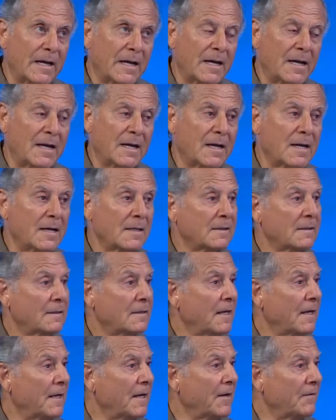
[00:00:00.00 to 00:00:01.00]

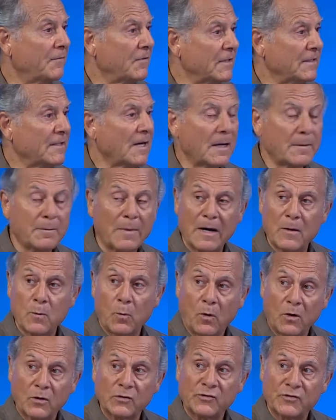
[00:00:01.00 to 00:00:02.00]
And every time I
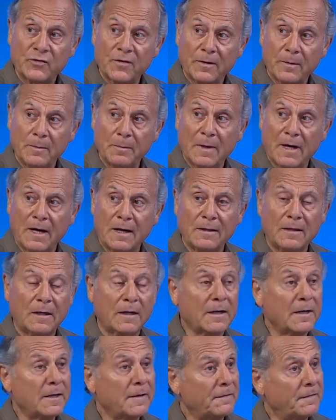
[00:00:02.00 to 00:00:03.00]
watch them, either
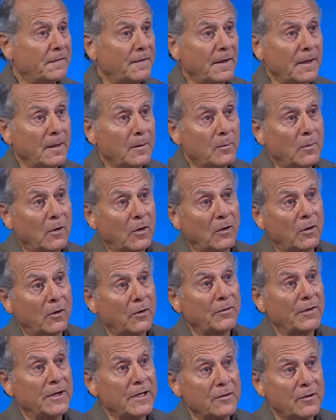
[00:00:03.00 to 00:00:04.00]
in a film
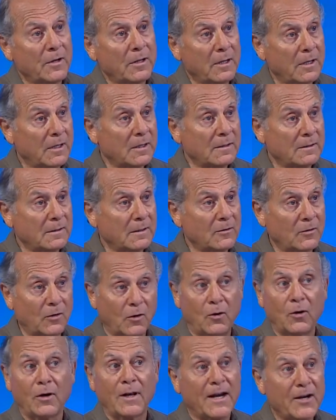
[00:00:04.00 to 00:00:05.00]
or in the theater,
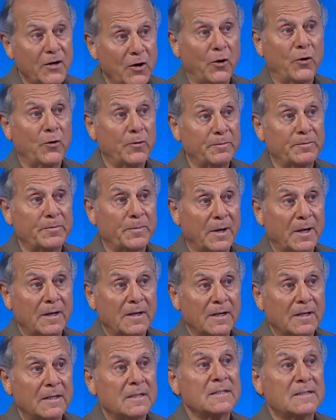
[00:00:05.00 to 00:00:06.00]
all I hope
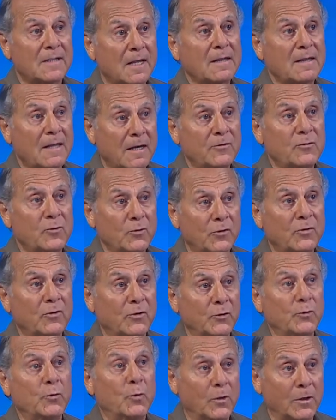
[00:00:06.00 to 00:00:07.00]
is that they do
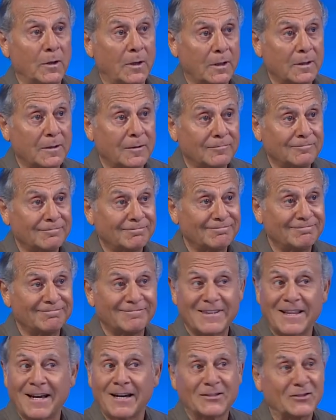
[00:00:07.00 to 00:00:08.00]
good work.
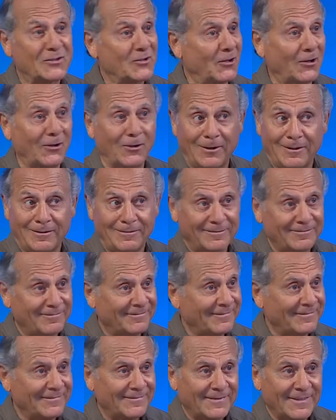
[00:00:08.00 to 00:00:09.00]
That's all.
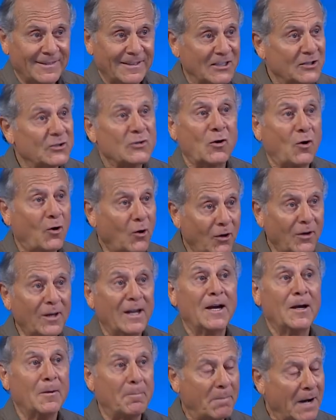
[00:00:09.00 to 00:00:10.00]
It's all
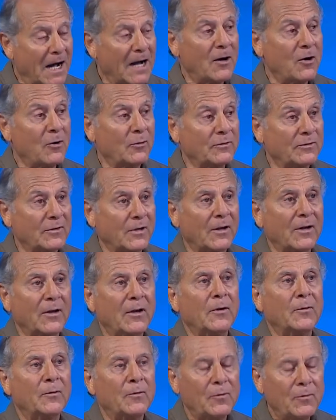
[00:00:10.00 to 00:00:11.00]
about
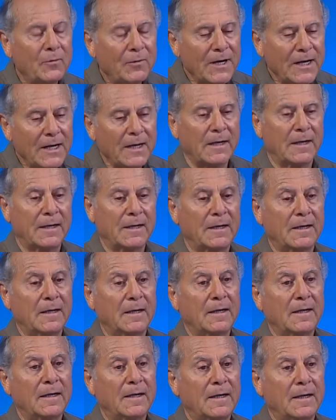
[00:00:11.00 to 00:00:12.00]
really
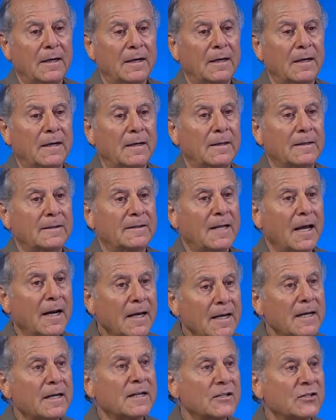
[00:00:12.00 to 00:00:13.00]
uh,
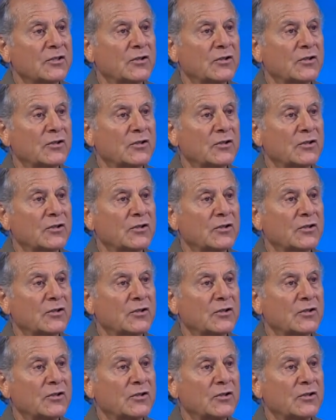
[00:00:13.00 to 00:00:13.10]
telling a